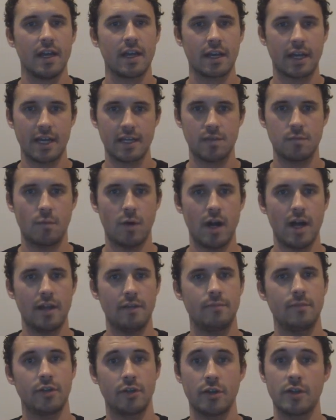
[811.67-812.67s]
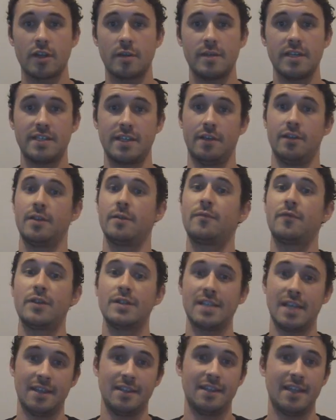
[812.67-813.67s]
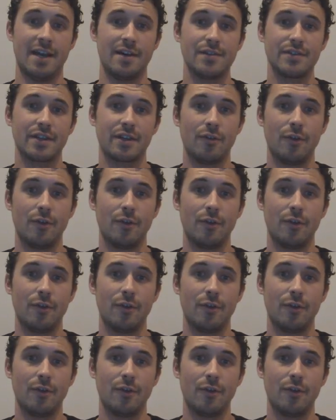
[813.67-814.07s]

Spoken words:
Guess what? You're going to be selling him for 10,000